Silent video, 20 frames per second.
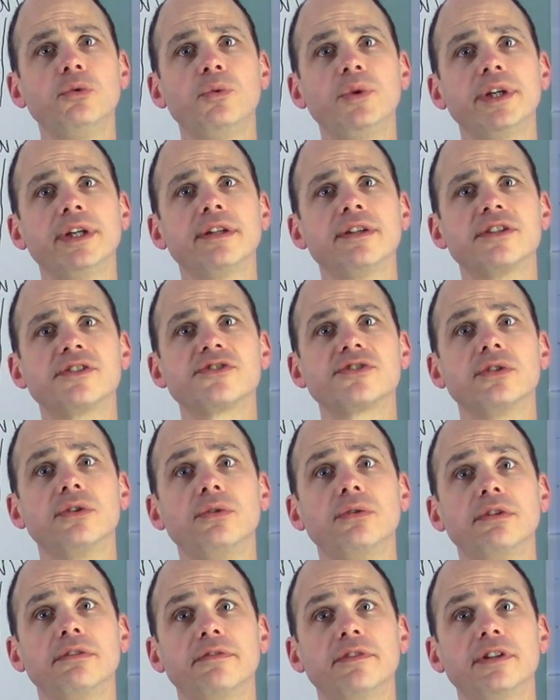when the
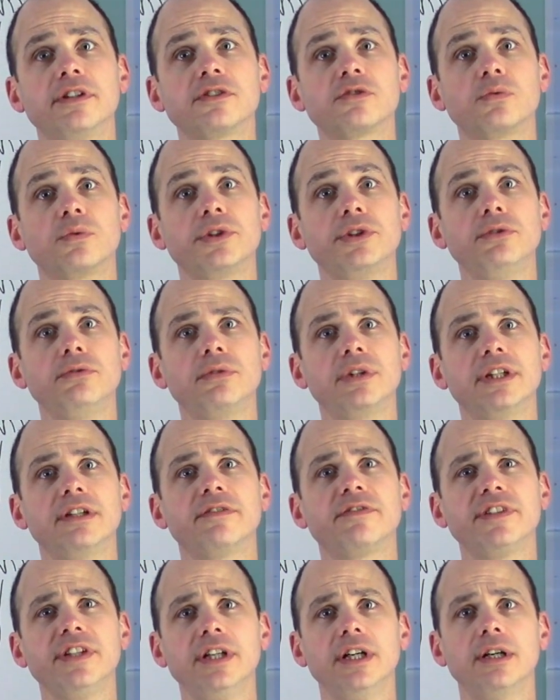soul of us will you
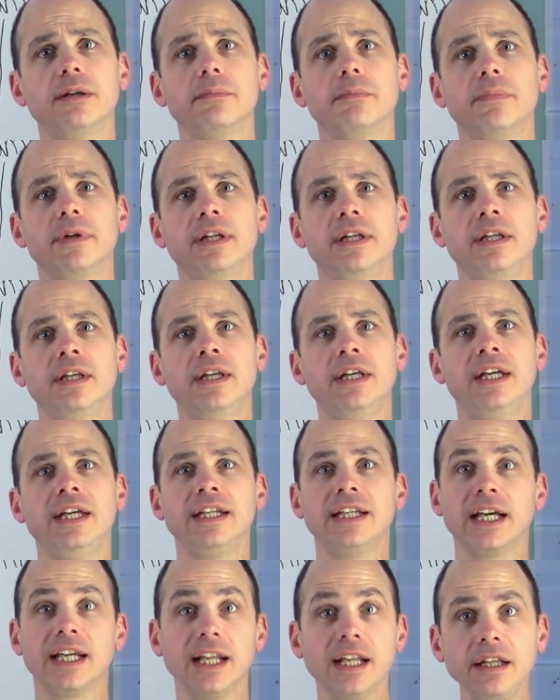lift up?"
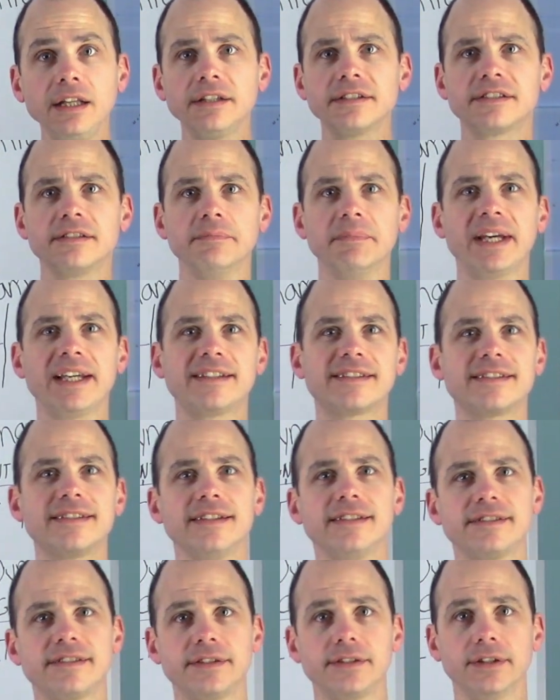Now that doesn't make
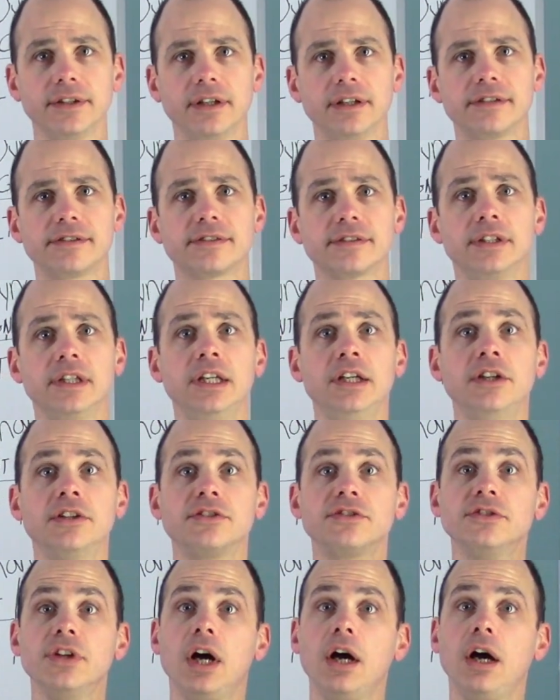sense to us.
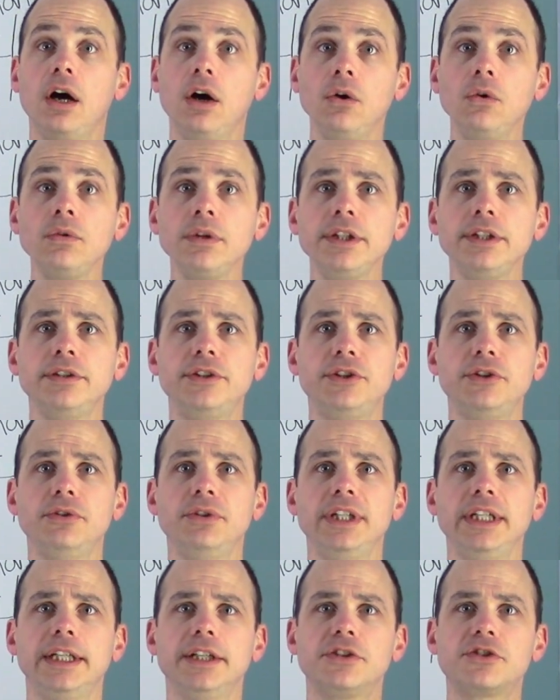So not only do you
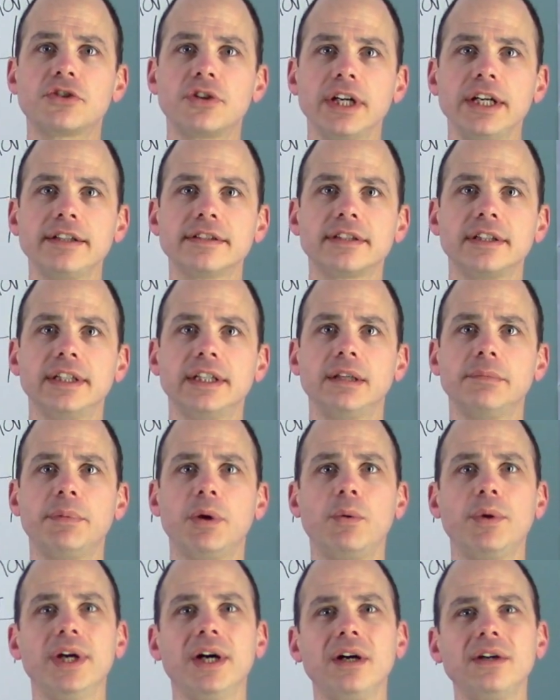need it translated, but
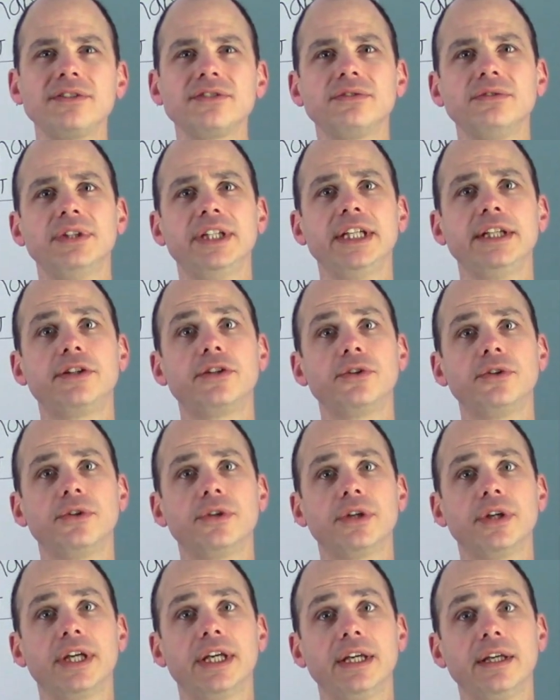we also need
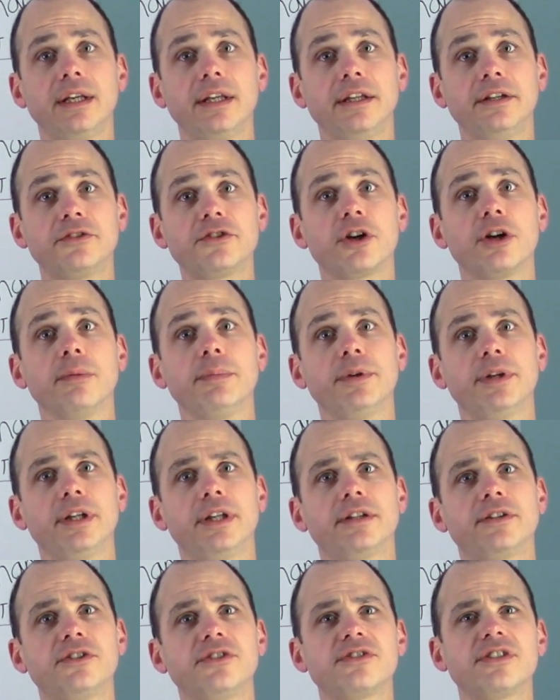it
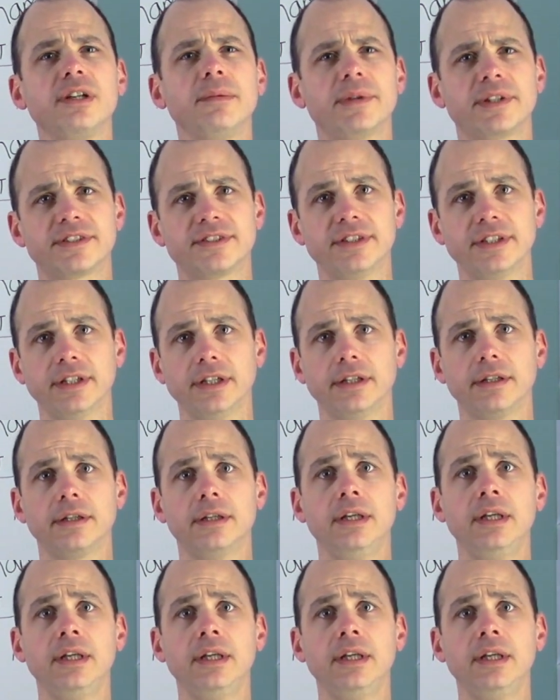interpreted to some extent.